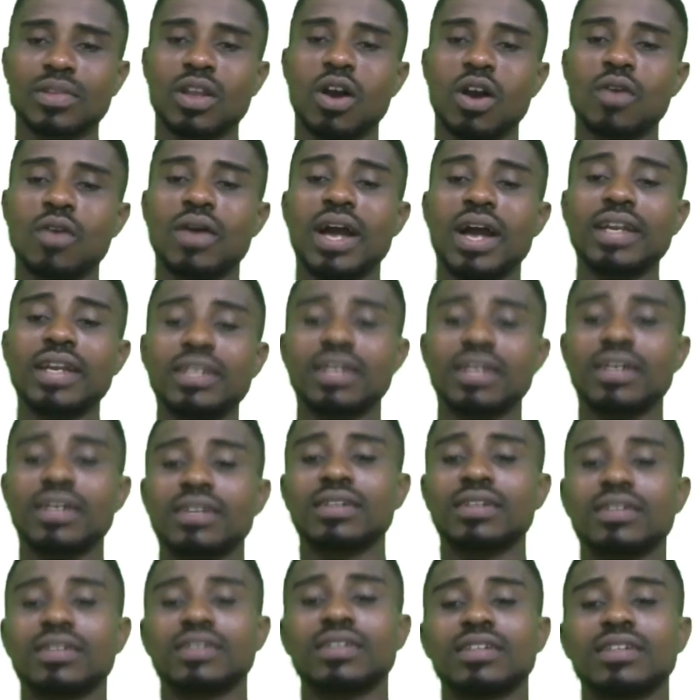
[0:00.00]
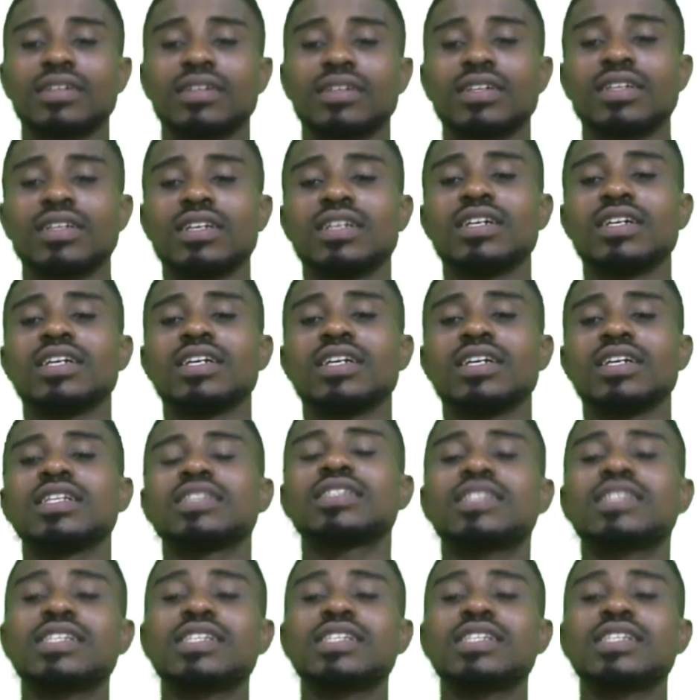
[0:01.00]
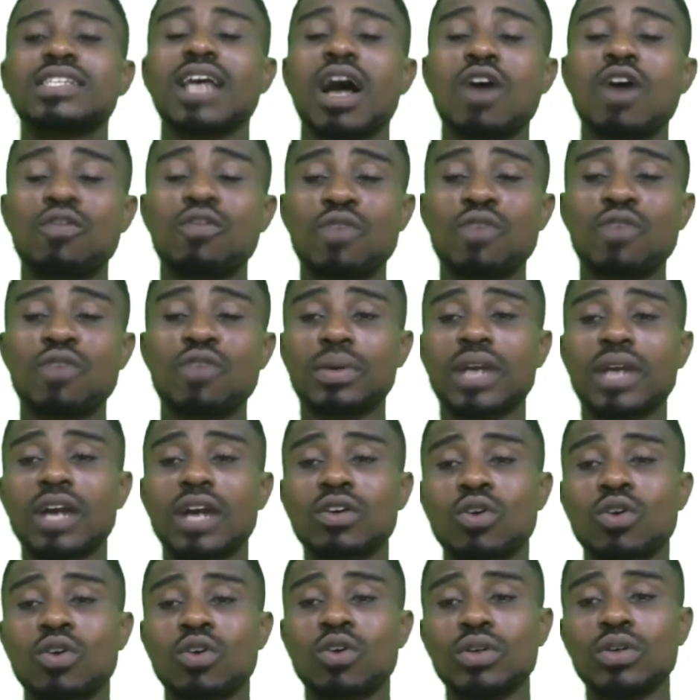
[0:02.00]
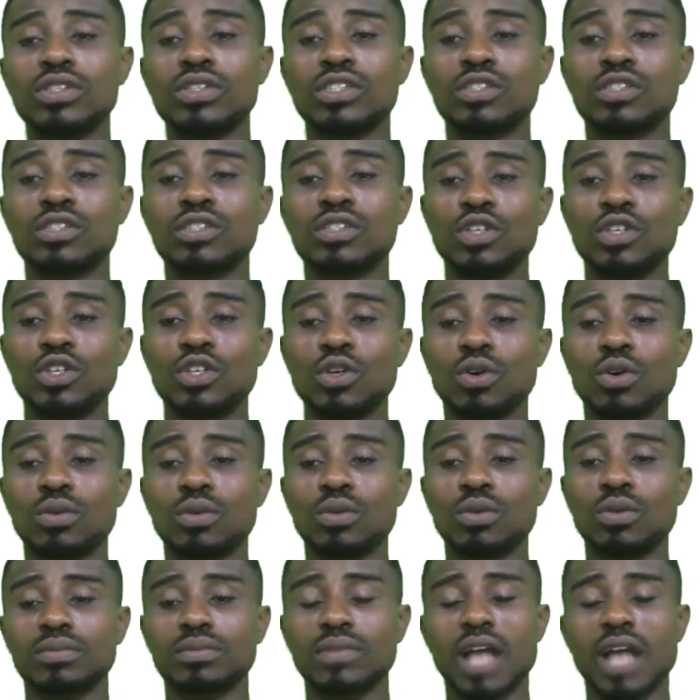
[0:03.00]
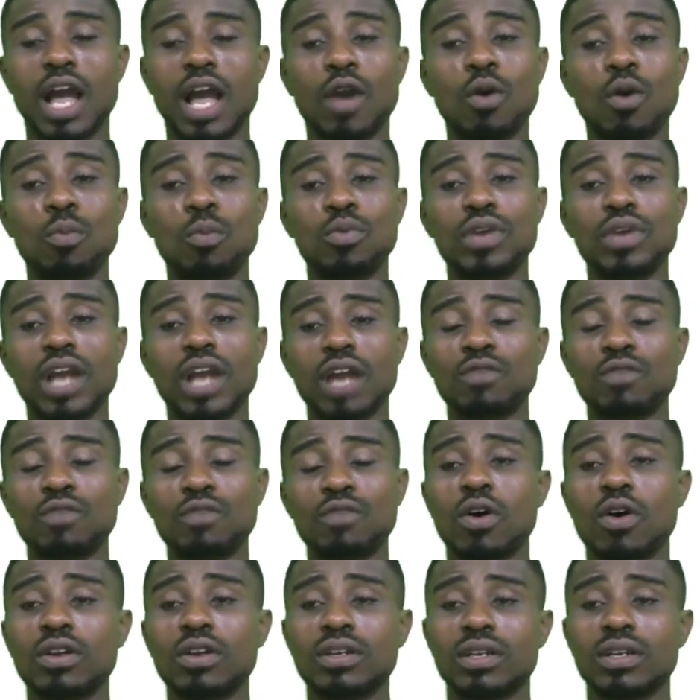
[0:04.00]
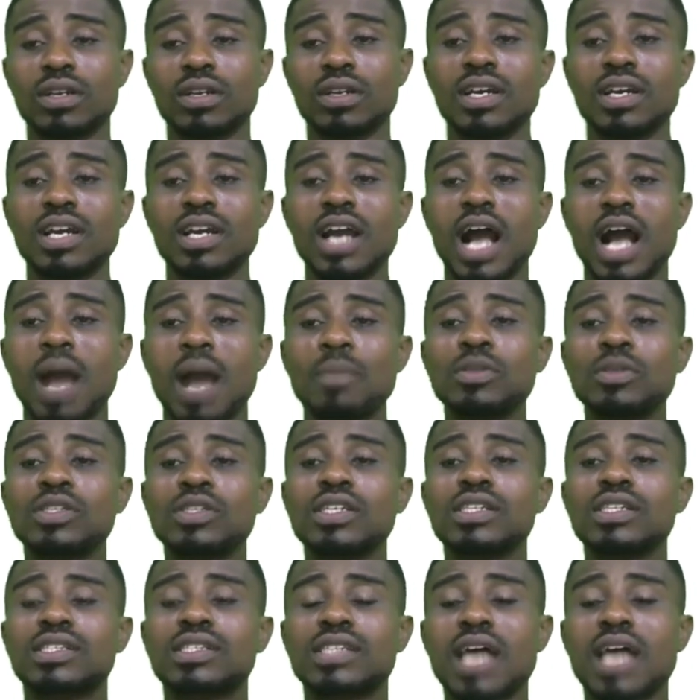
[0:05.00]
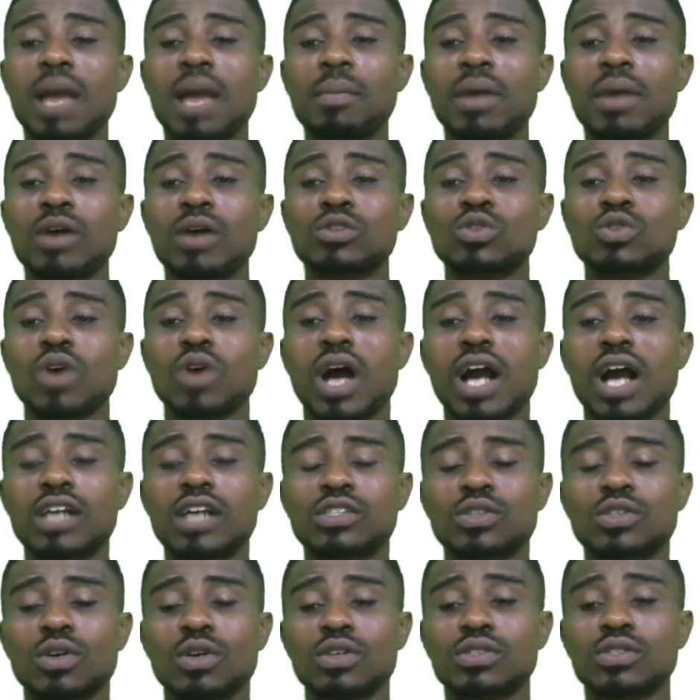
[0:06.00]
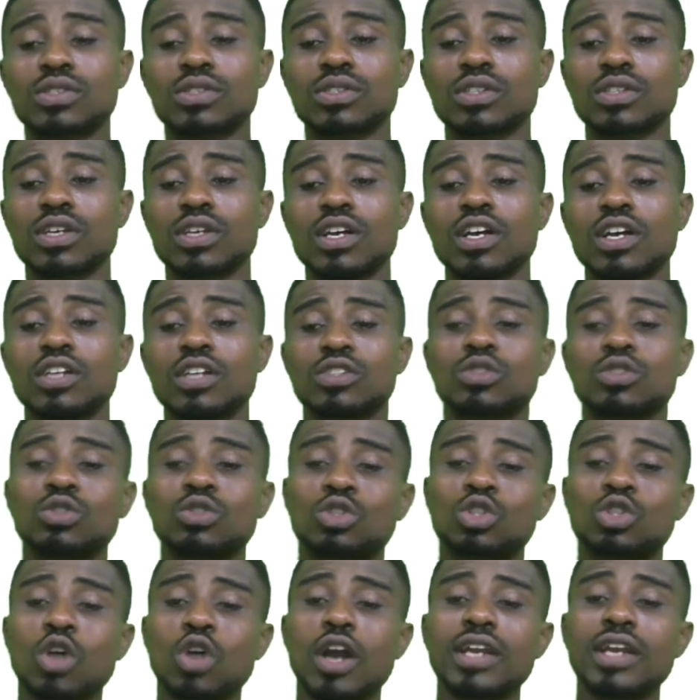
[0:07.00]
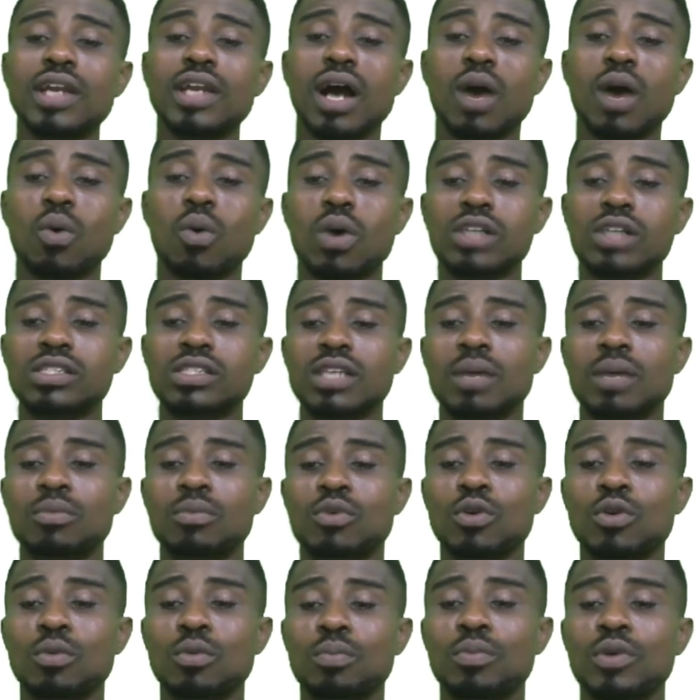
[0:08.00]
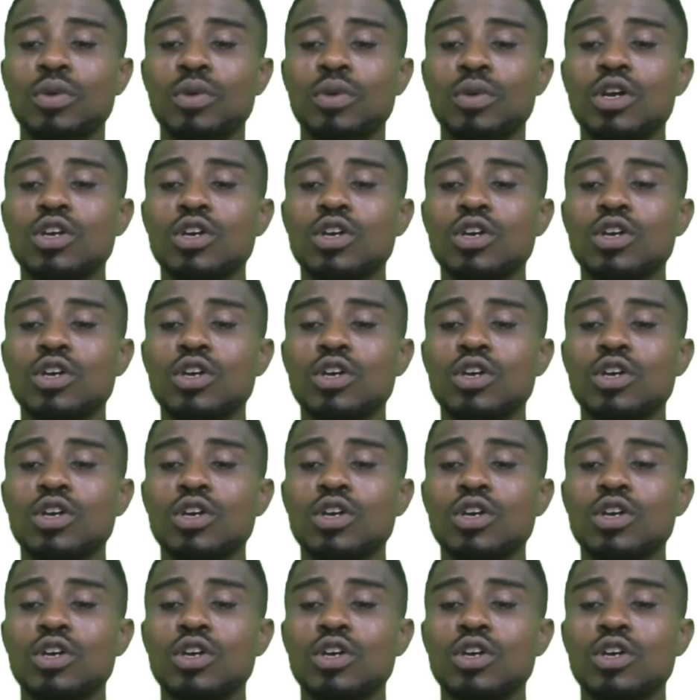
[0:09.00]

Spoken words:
All right. This is how far we can go in this video. I hope you had fun. I'm using this time out to ask us to join our WhatsApp group